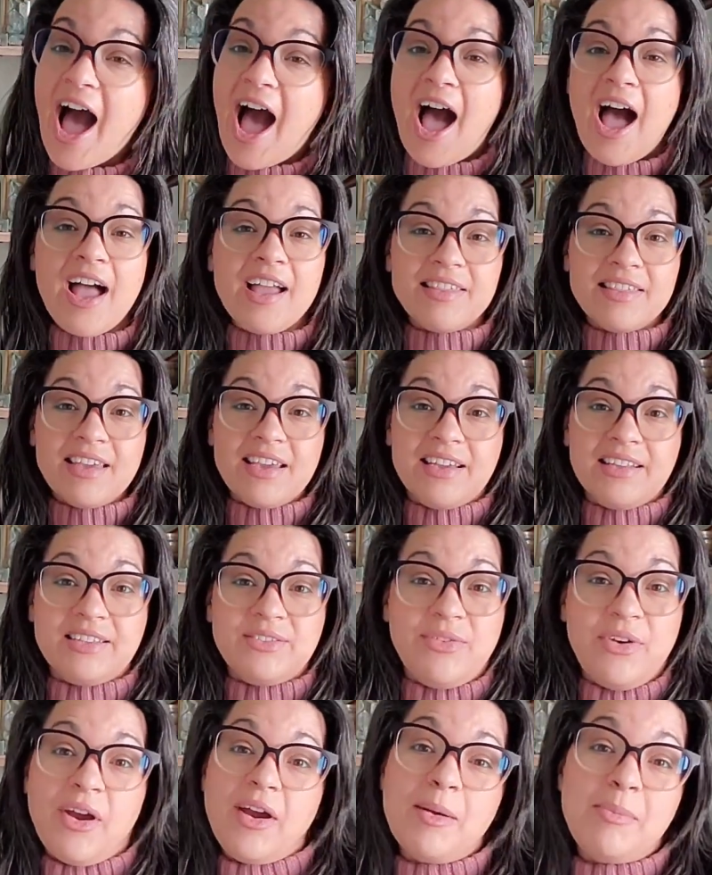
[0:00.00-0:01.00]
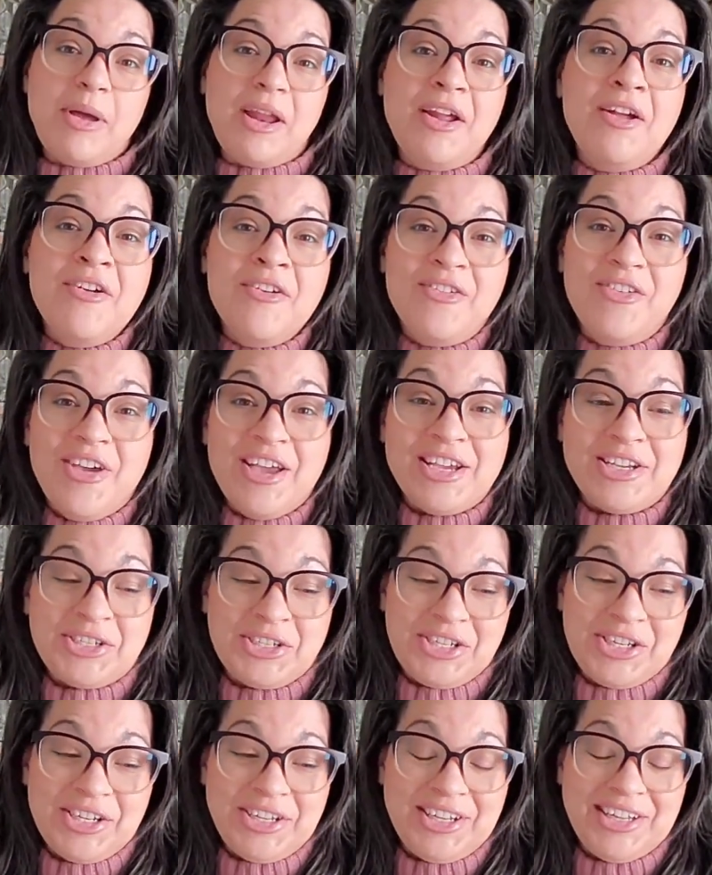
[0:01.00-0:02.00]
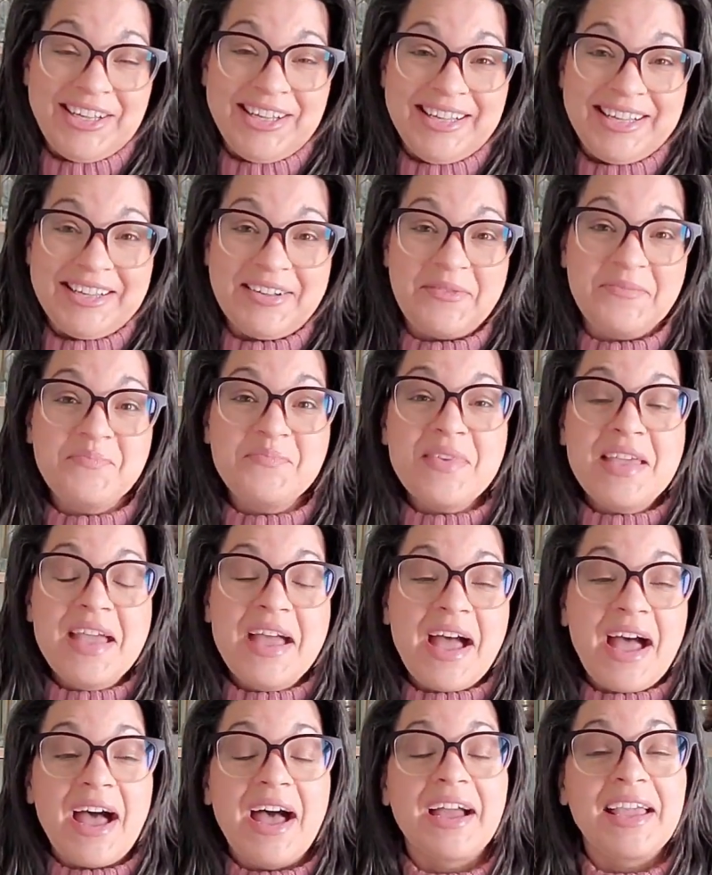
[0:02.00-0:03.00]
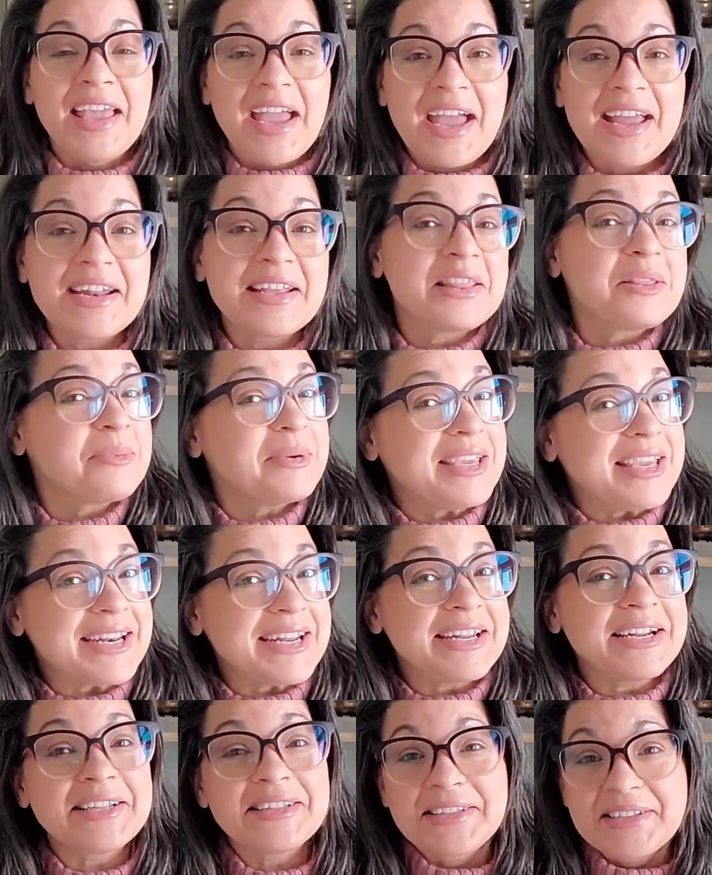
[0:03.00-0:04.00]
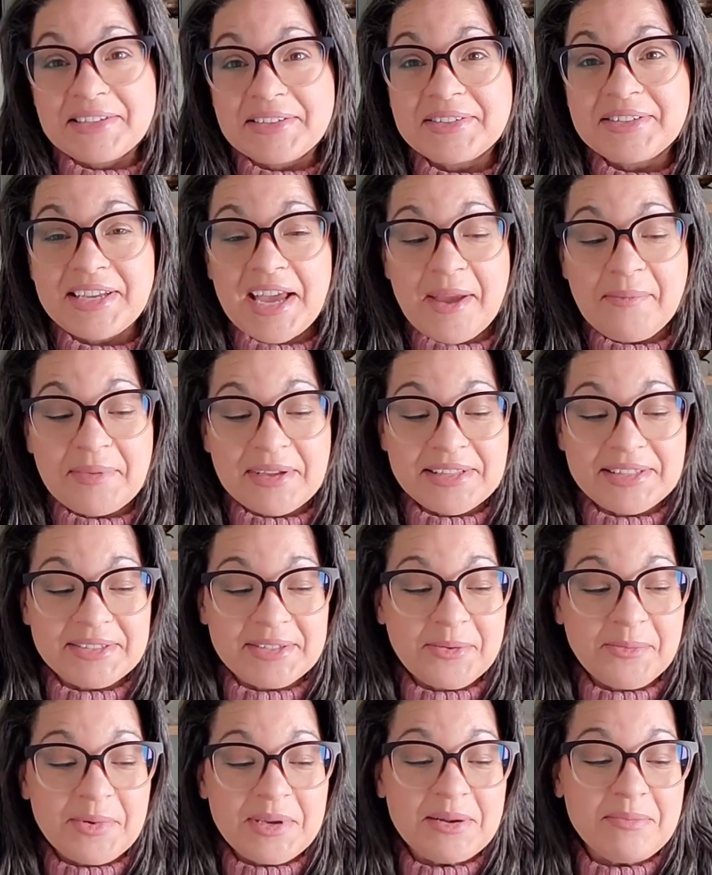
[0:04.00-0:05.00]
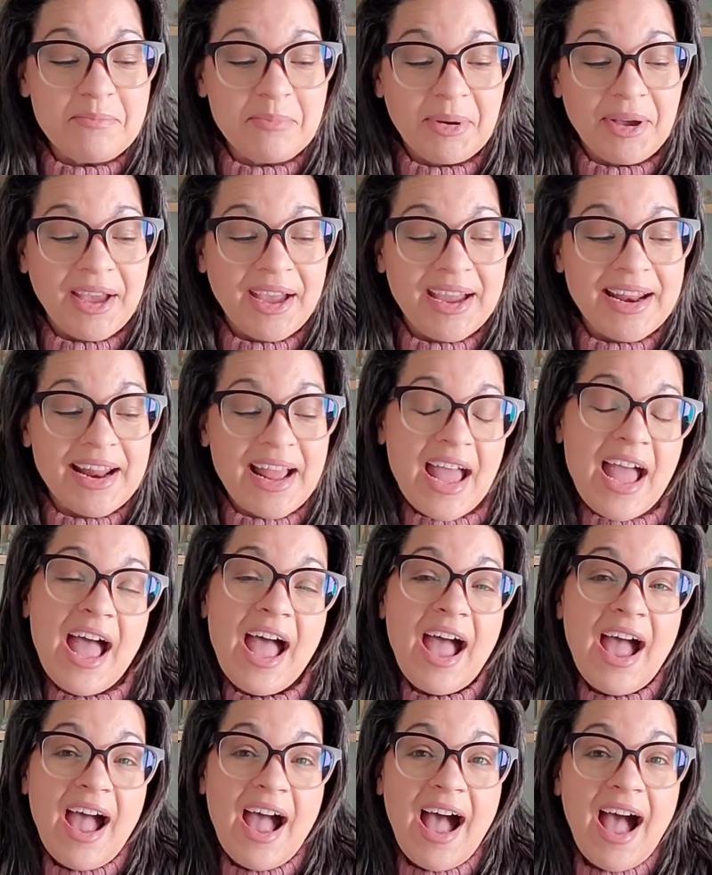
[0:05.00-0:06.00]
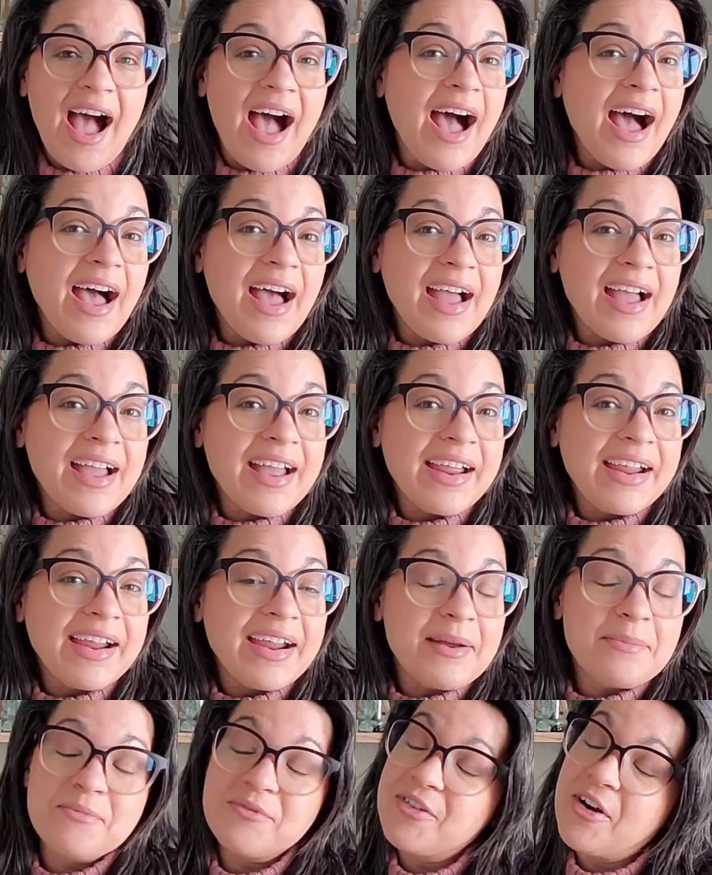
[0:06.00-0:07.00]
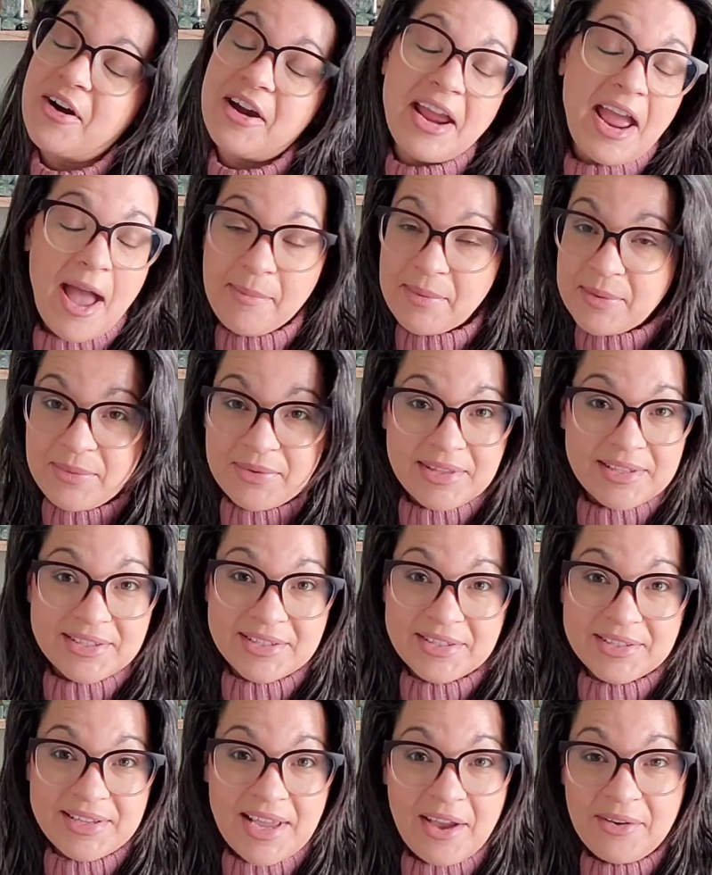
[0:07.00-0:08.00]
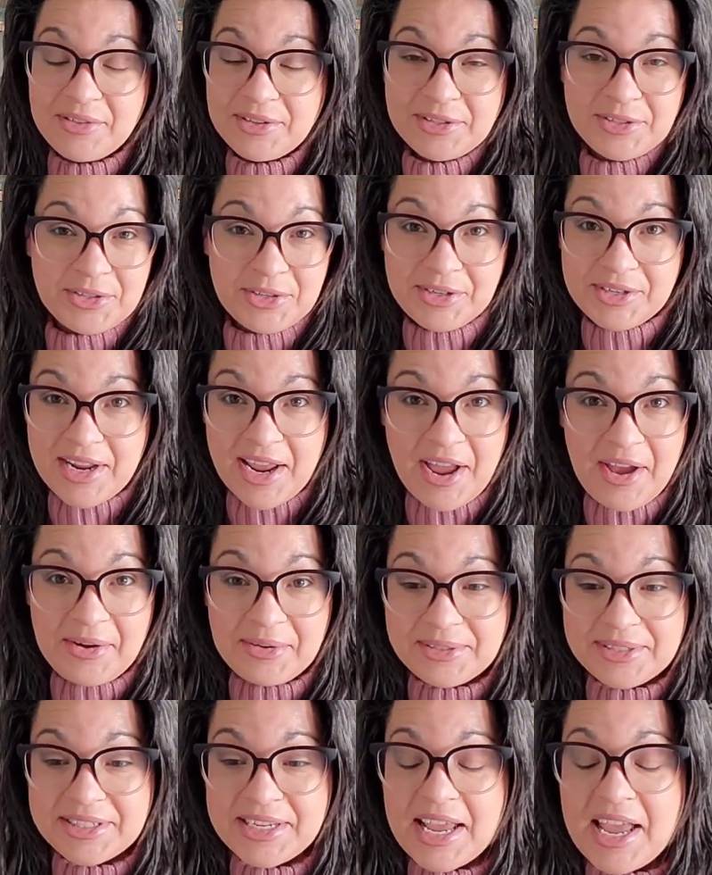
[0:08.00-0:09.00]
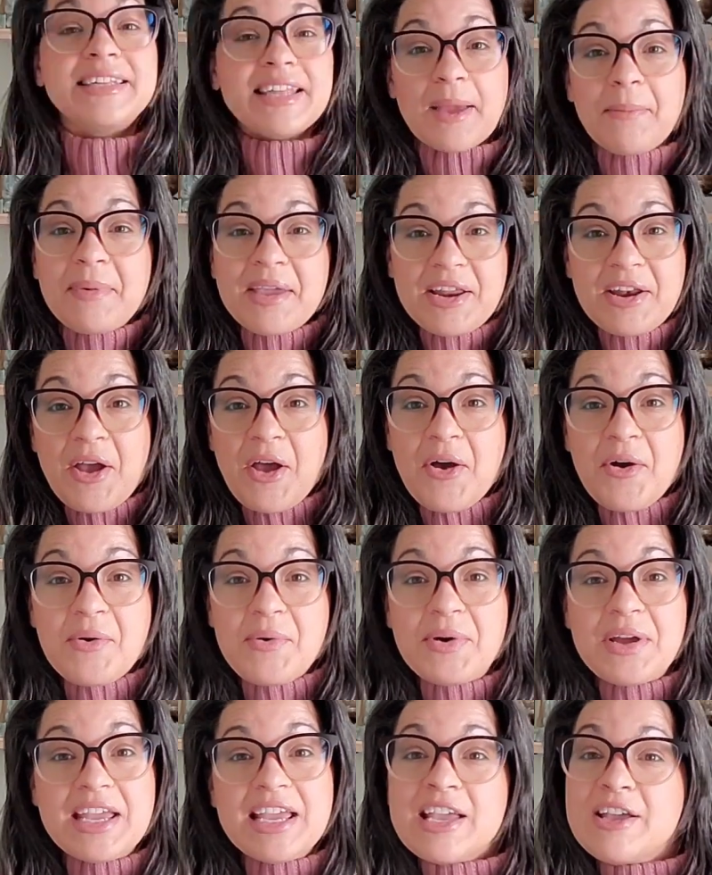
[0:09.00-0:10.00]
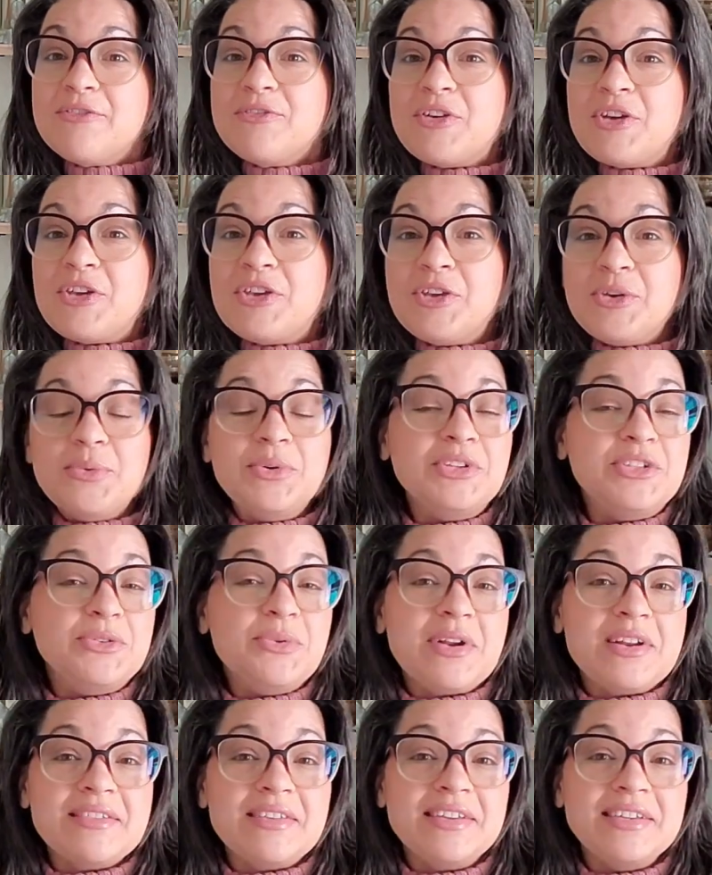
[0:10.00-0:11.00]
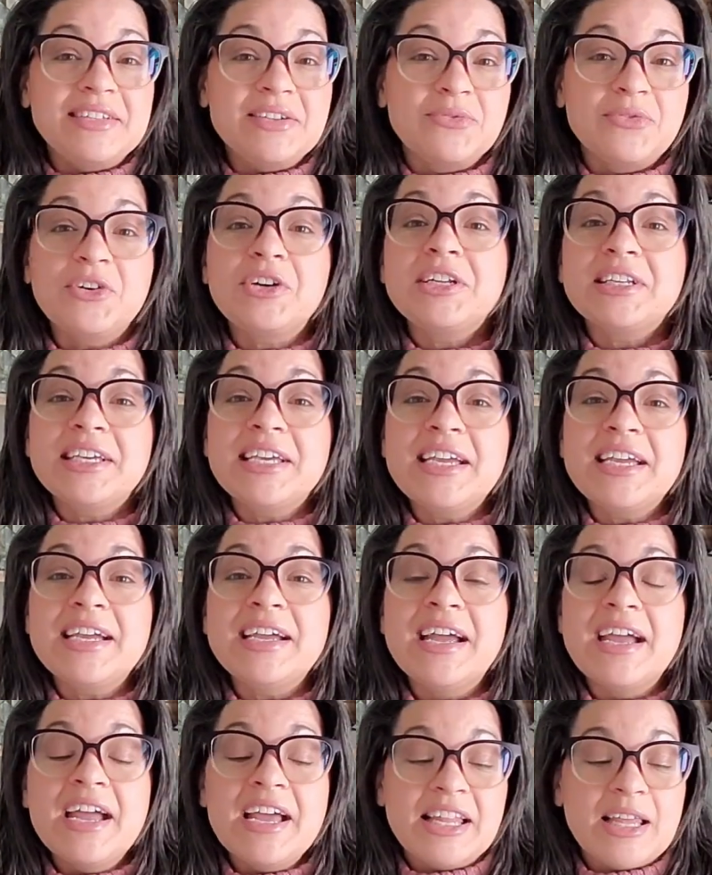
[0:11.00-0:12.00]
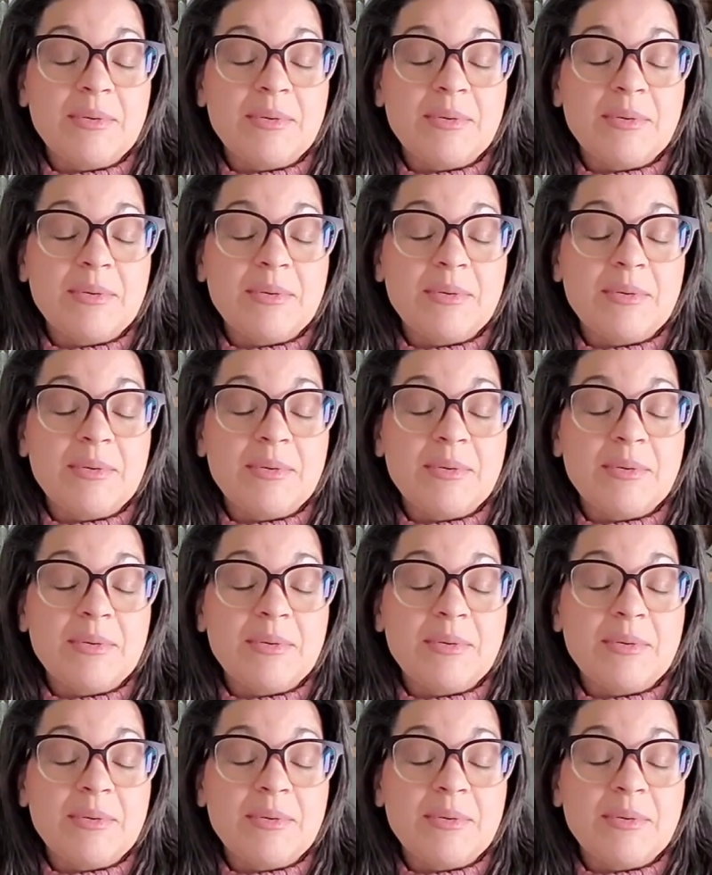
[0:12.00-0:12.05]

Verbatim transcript: I think it's very beneficial Again, at the beginning, a little time consuming, but I am very happy with this, how this turned out. Let me know if you would do anything differently.